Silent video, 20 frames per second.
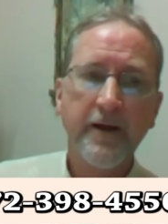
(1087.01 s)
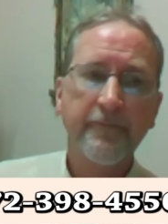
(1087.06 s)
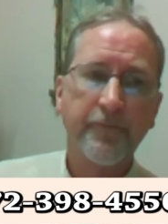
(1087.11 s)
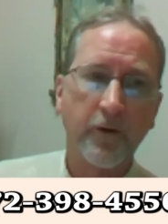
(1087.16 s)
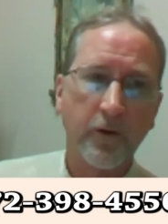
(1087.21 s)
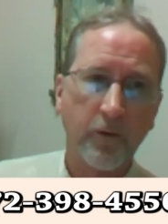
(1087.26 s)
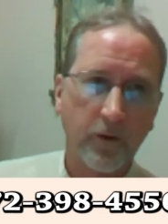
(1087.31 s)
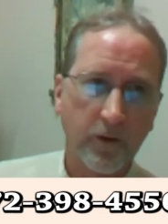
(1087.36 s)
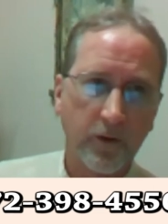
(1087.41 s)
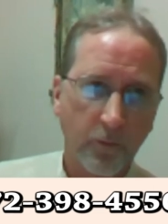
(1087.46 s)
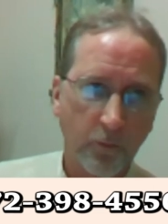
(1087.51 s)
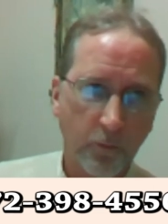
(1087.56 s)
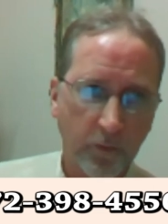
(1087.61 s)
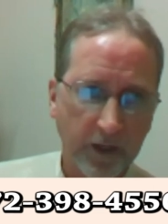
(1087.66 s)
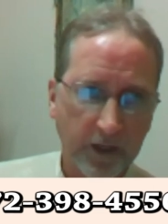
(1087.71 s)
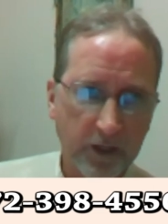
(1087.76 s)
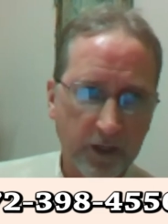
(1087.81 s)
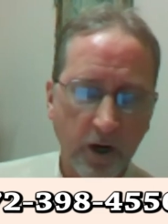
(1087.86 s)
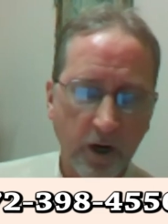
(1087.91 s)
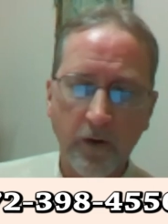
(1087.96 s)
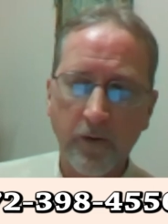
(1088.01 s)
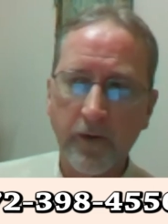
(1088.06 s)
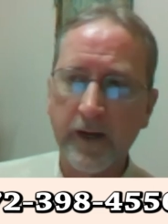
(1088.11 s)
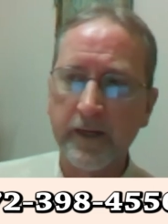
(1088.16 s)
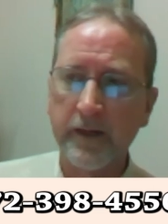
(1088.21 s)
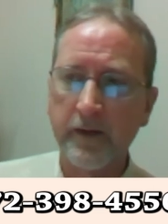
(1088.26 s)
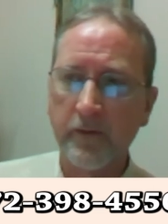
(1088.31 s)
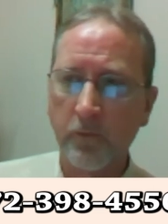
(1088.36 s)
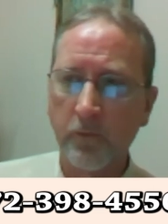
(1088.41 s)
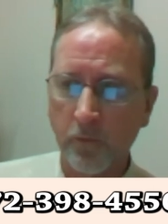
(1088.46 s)
For
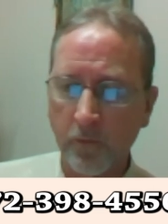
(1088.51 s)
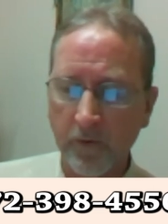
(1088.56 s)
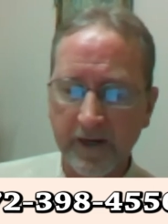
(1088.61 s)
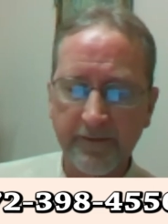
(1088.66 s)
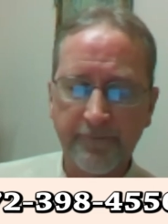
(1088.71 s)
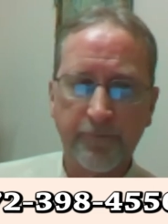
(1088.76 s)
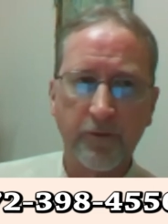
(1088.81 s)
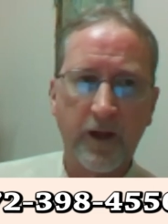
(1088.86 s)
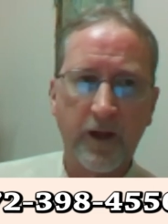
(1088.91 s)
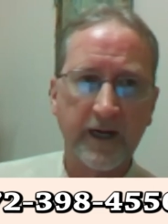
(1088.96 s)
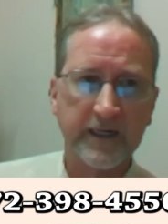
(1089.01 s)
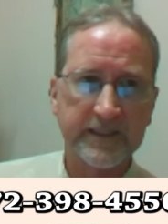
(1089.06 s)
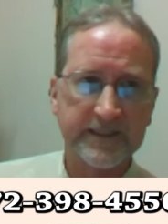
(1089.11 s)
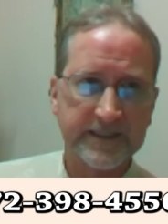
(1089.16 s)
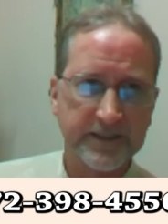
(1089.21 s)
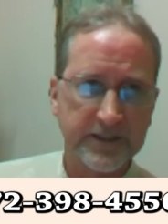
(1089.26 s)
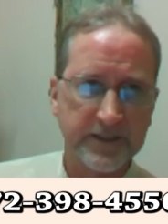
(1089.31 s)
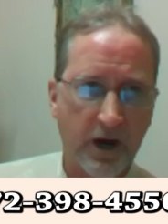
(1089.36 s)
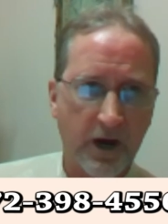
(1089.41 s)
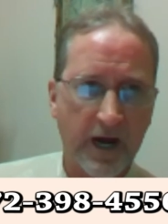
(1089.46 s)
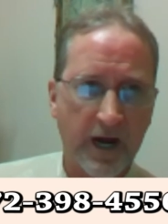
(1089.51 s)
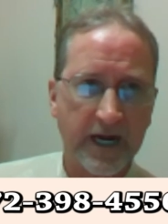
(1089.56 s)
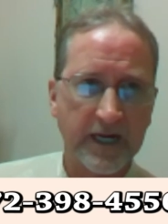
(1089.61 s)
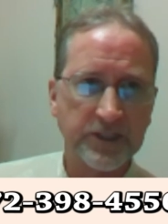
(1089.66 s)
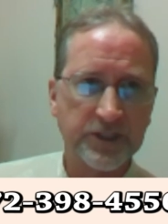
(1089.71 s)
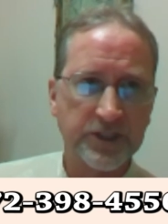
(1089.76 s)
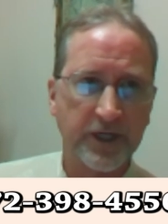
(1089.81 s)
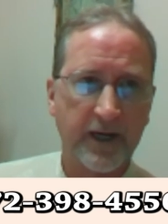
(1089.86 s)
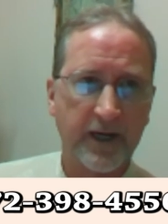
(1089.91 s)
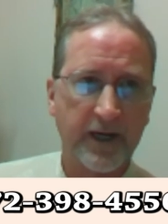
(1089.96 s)
recurrent reflux,
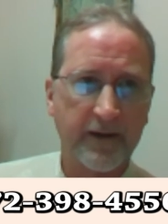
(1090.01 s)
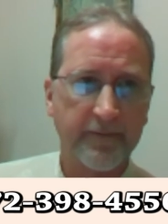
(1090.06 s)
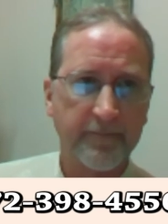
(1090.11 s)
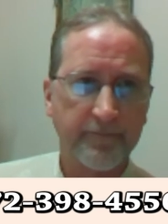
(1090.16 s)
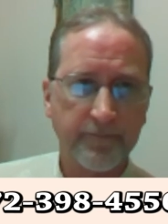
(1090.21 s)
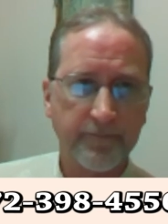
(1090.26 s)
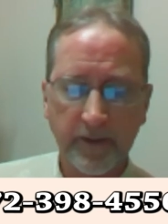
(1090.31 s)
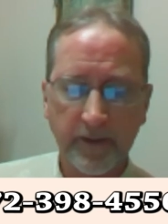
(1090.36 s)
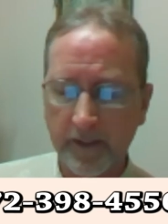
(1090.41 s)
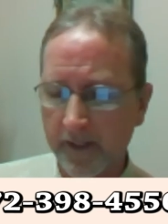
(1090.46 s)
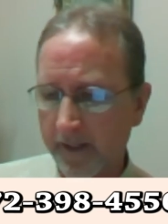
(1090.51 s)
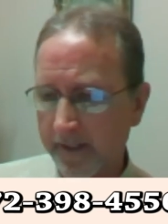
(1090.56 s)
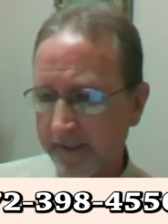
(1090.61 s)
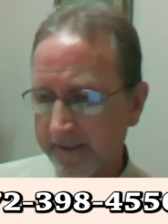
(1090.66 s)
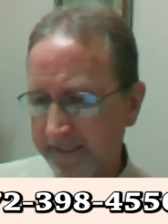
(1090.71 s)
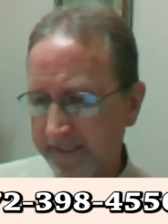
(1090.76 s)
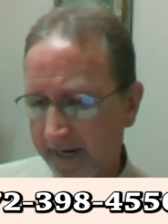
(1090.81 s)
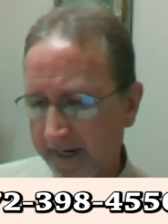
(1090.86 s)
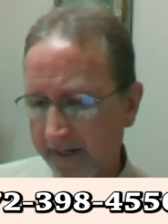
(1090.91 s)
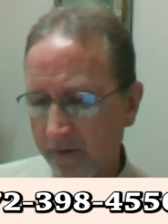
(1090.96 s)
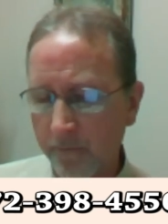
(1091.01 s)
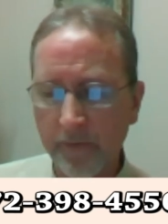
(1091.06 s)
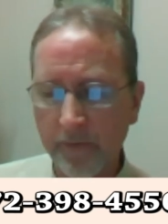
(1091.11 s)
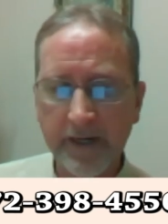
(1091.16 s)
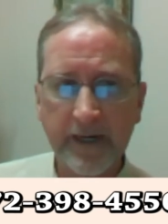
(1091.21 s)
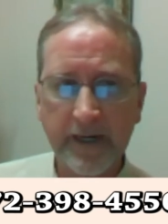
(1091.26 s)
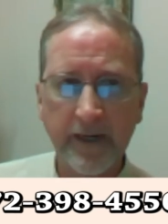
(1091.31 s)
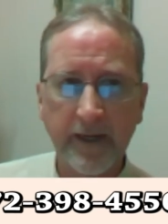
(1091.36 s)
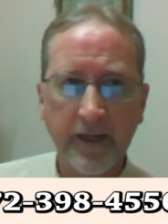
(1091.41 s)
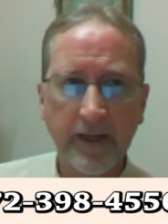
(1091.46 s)
nausea, uh,
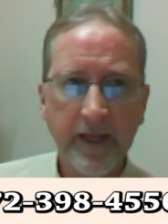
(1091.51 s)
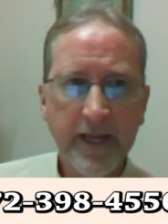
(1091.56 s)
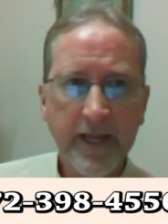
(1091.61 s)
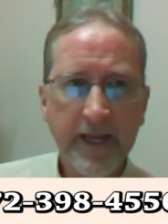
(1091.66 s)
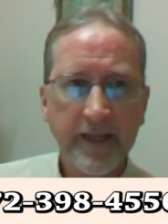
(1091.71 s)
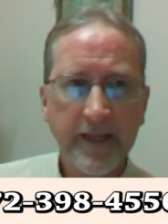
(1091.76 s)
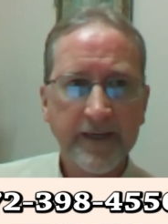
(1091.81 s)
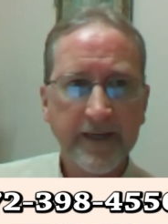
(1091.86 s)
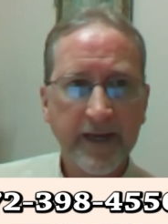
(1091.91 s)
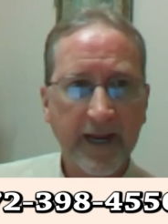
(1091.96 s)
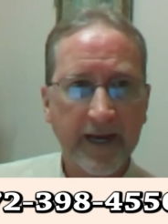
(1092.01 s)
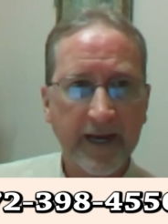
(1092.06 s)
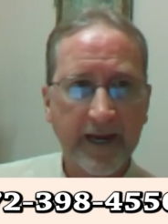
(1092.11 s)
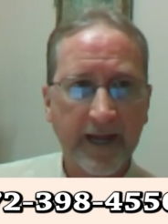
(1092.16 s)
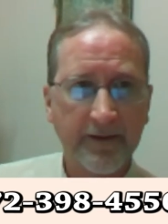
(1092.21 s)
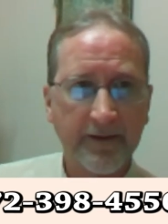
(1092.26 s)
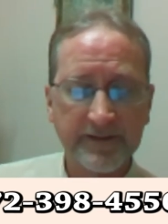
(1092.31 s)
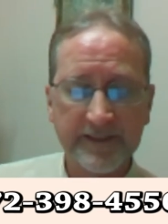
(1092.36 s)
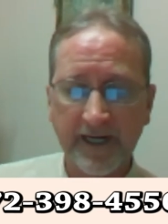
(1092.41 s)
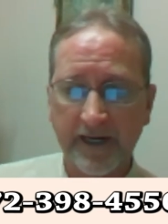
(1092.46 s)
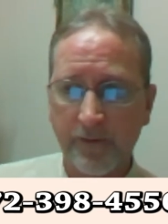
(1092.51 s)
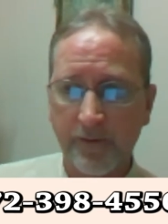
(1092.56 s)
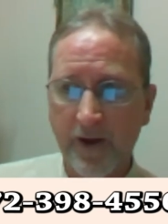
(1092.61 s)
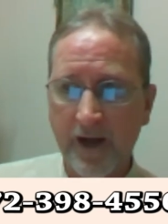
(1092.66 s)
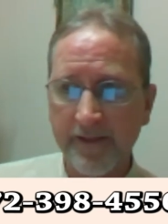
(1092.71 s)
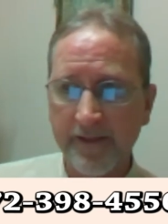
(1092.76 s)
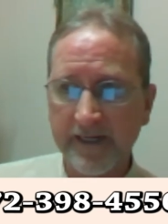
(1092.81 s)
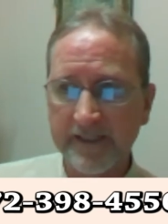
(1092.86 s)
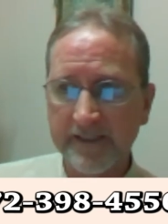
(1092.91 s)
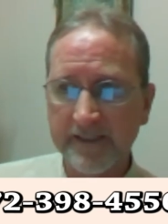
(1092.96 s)
diarrhea, and I was like, wow,
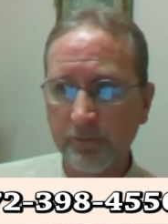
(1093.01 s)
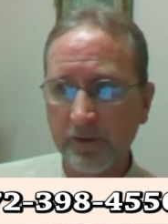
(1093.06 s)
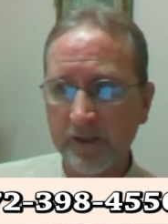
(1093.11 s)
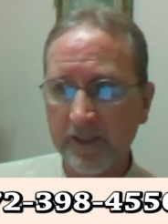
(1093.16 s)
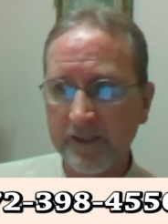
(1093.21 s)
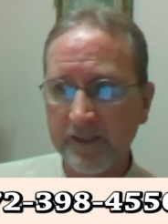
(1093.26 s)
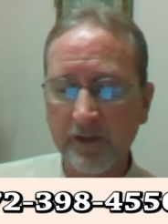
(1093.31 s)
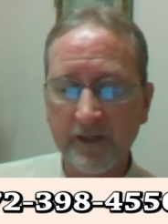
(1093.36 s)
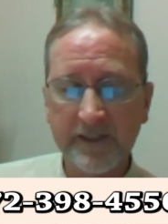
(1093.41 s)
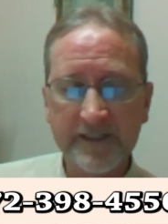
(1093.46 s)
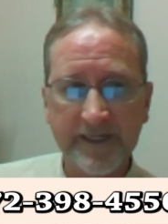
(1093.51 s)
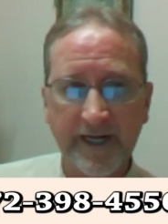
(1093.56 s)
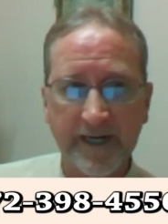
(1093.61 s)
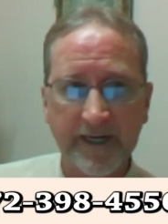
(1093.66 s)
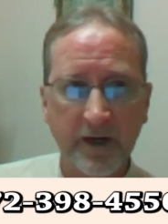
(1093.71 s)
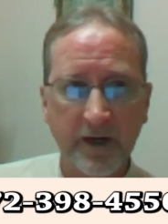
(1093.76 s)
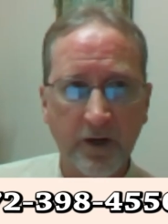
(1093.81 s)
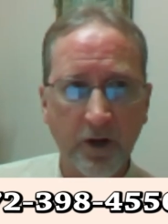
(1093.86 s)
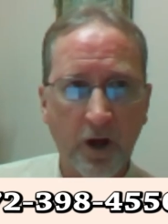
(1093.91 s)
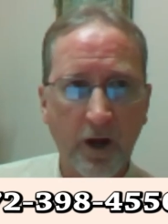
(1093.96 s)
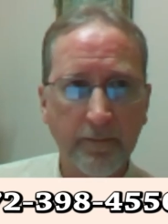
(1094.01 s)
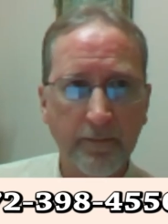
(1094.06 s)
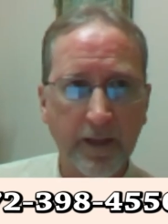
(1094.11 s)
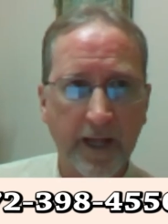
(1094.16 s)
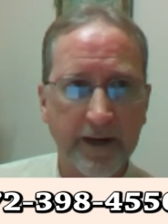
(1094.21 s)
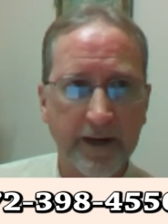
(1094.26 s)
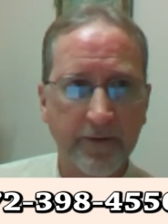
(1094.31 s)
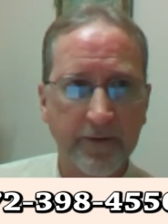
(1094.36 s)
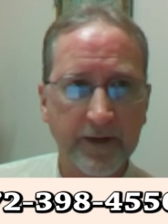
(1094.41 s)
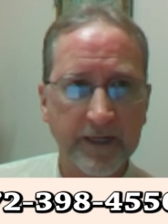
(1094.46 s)
that really looks like a
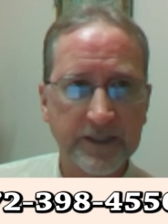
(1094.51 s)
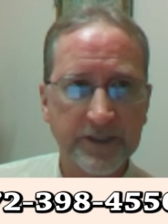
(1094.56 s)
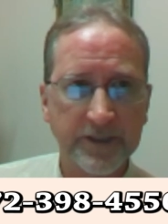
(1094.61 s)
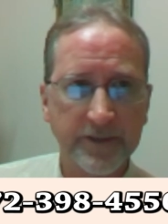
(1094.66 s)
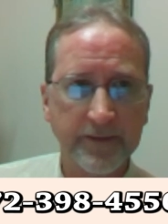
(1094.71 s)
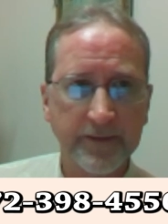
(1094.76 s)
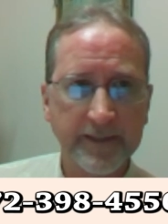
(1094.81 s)
gallbladder issue.